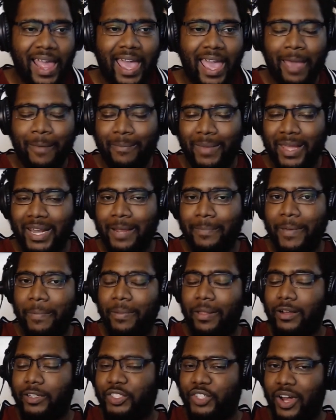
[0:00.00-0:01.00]
And many
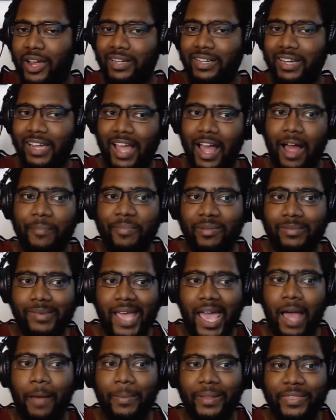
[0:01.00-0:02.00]
people are trying to calm them down,